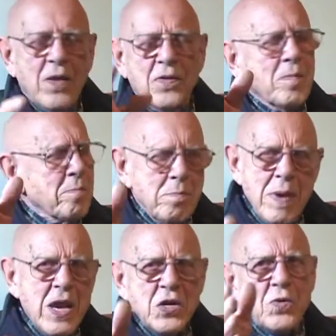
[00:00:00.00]
the
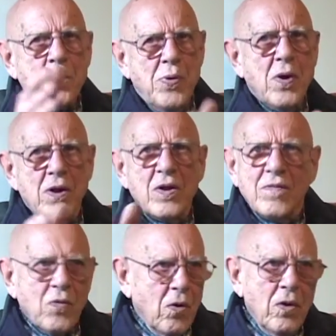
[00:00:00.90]
major part
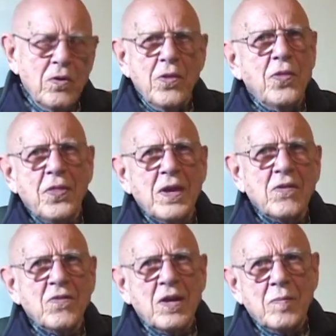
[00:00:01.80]
of all of the
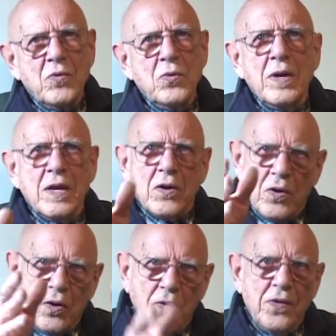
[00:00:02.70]
things that I'm doing and
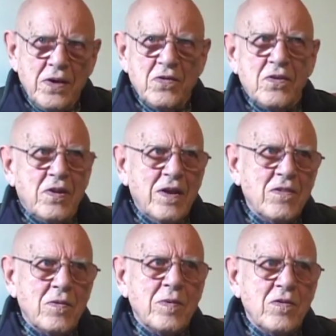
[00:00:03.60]
all the things that
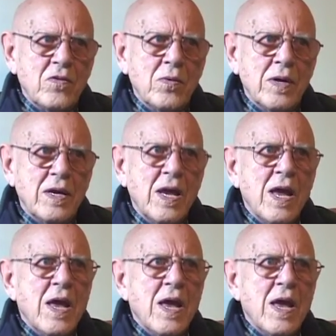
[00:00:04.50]
Tesla is doing.